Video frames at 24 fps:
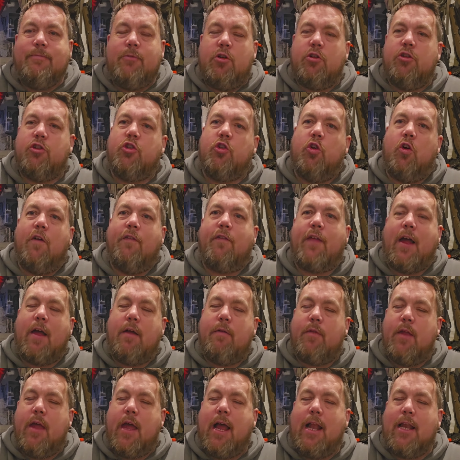not sure if
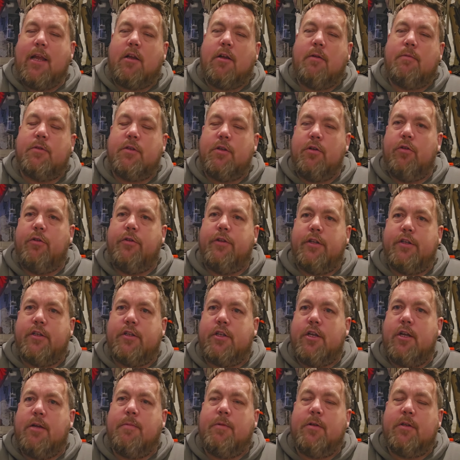that the helicopter and all the
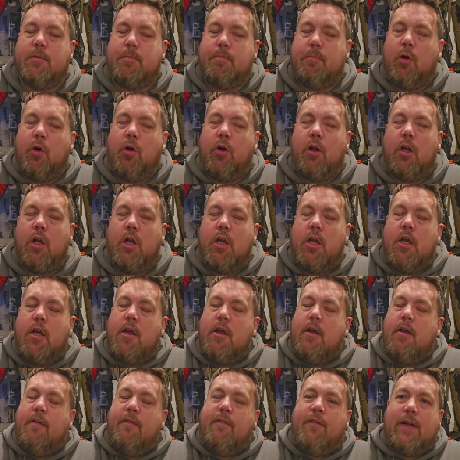disturbance, but
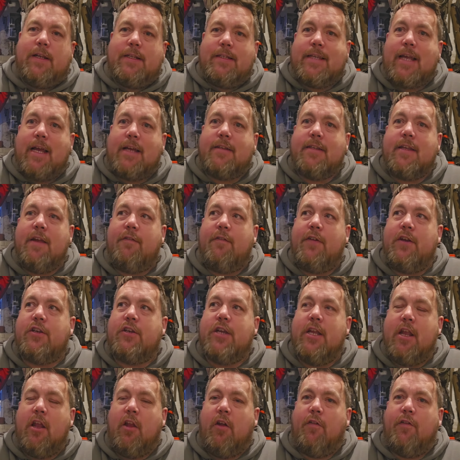fantastic
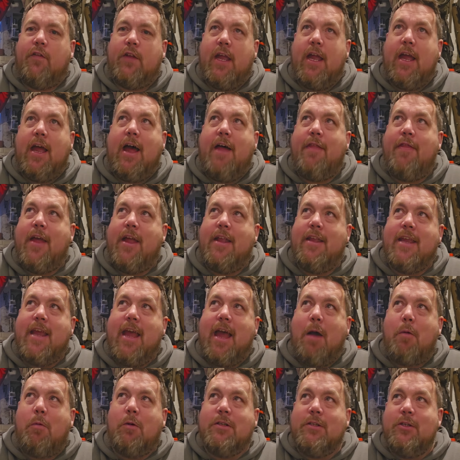fishing, loved it. And then,
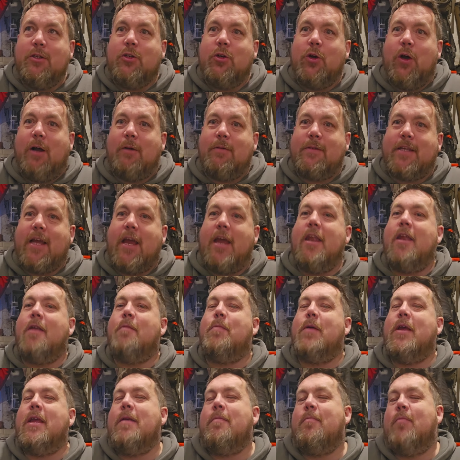yeah, I wasn't sure how tired
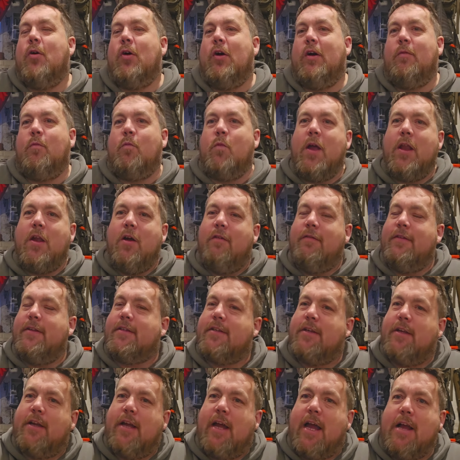I'd be, but went over
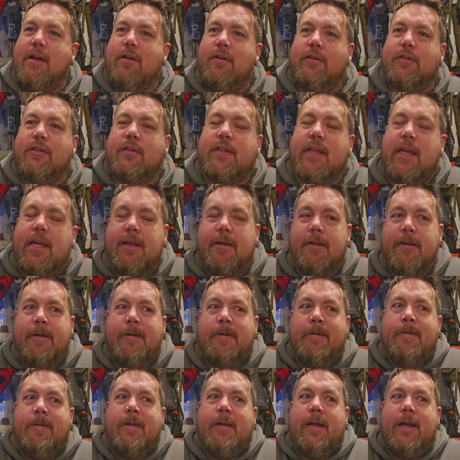to Anglesey.
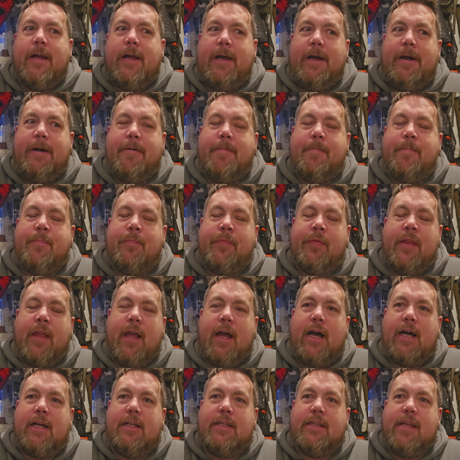Um,
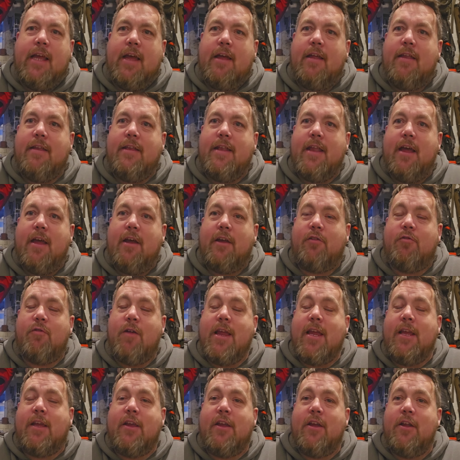and yeah, a uh,
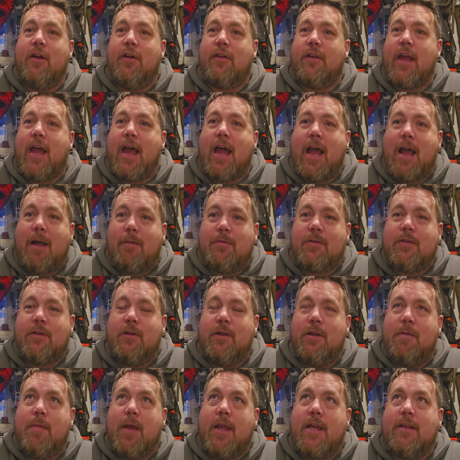grey gurnard
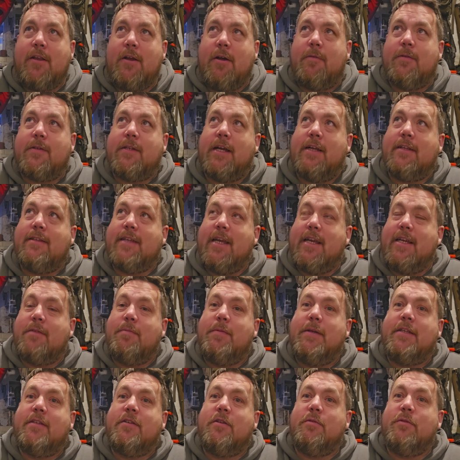absolutely made up. So that
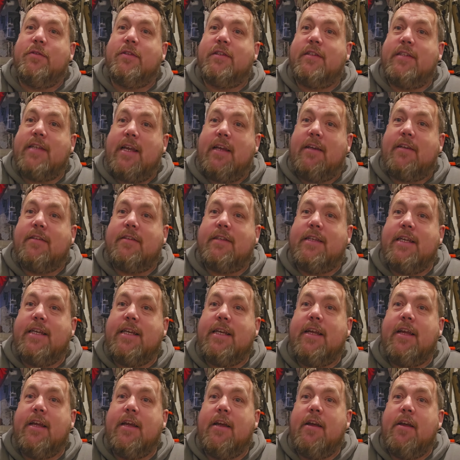takes me to
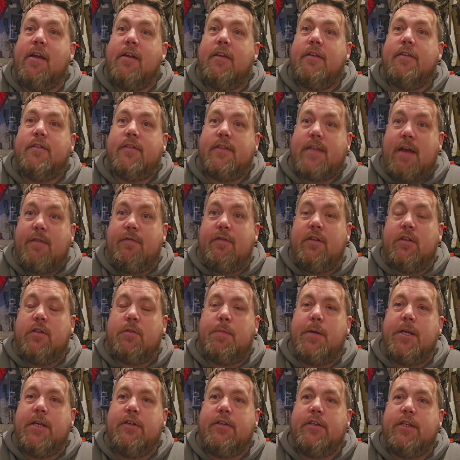60 seven
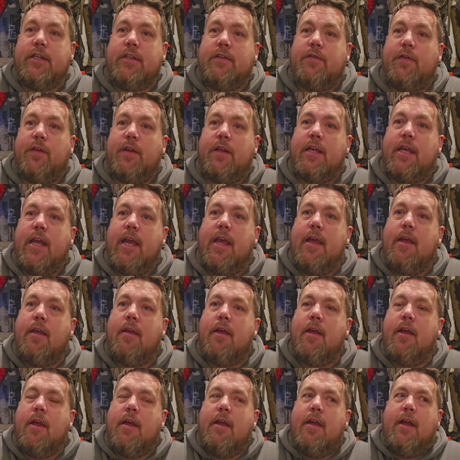species for the year.
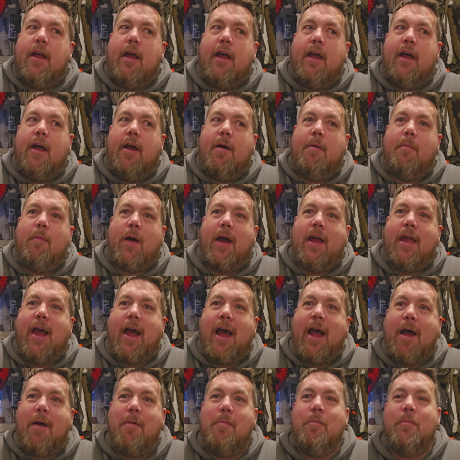Um, I
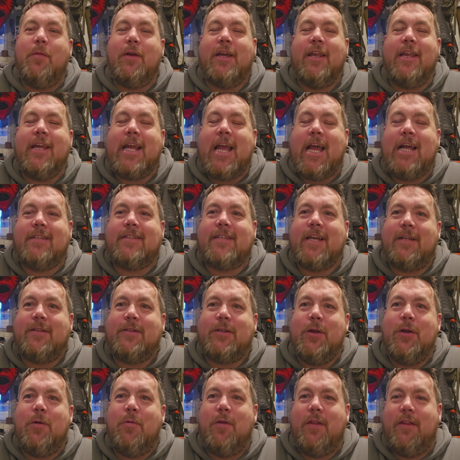am going to get a
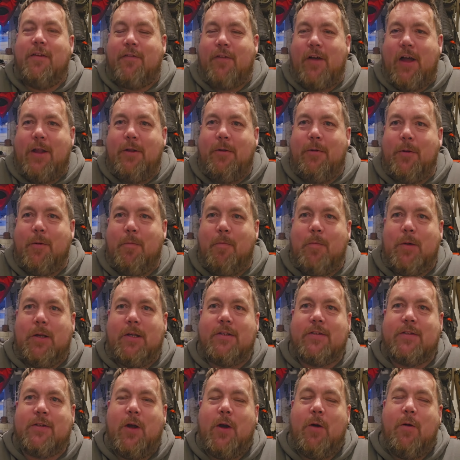tattoo with the final number,
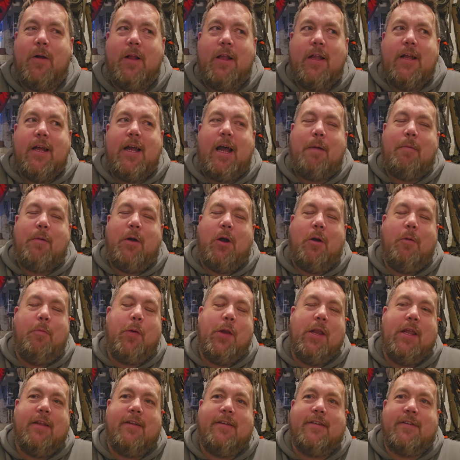so I'm
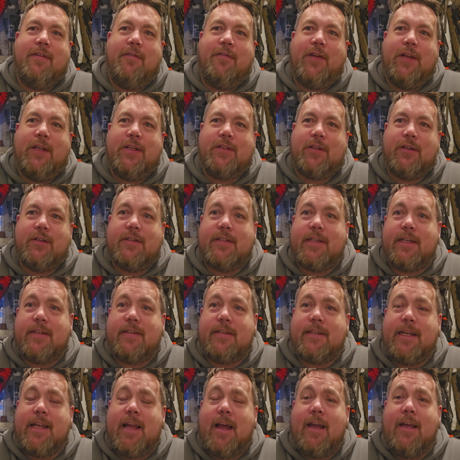hoping it doesn't finish on
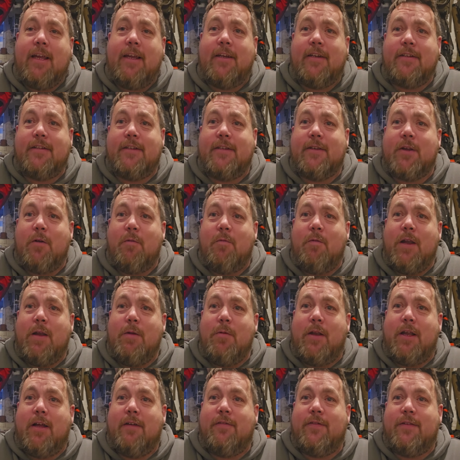69 because I don't really
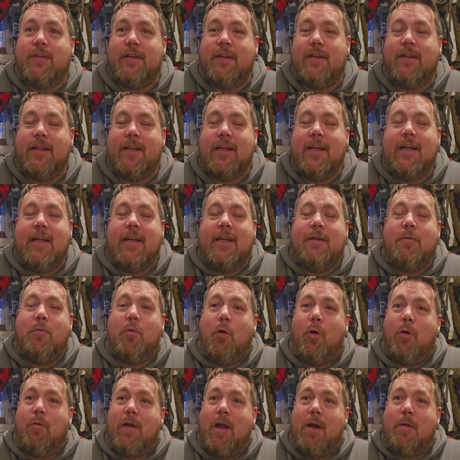want to have to
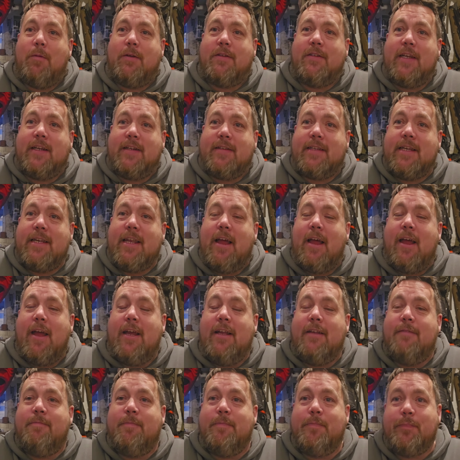walk around with
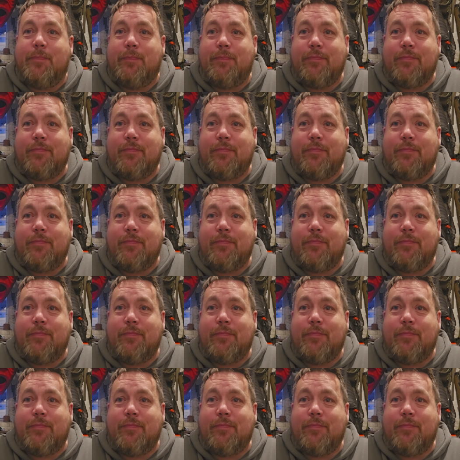69